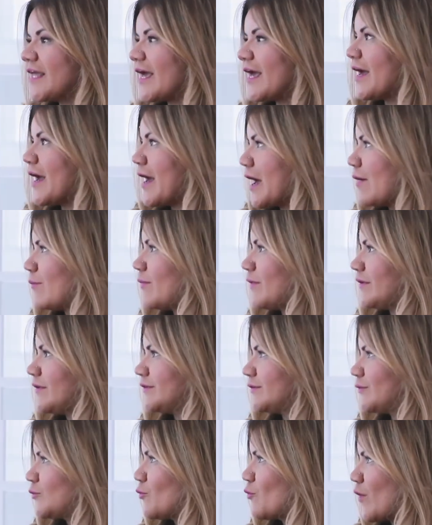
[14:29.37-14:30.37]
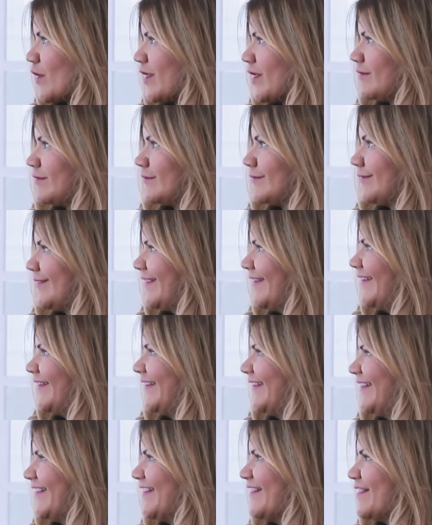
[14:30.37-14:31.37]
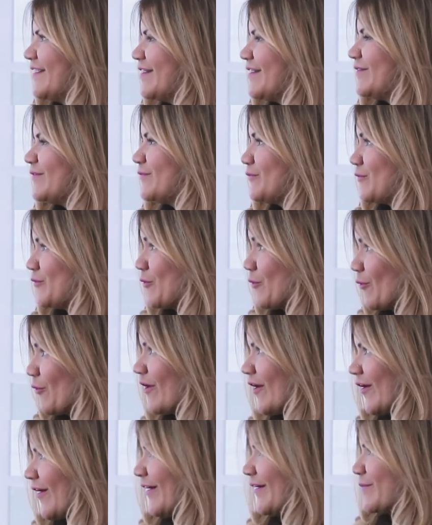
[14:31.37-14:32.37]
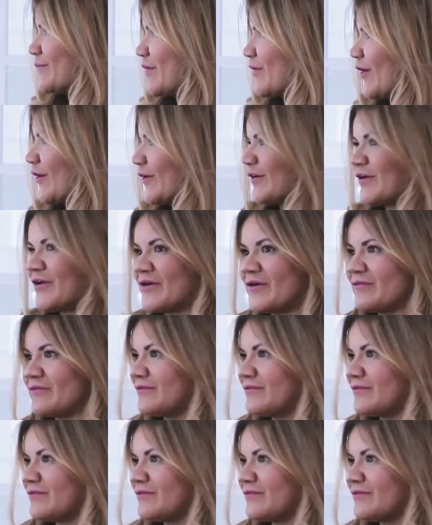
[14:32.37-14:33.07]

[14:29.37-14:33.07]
That happens when you are part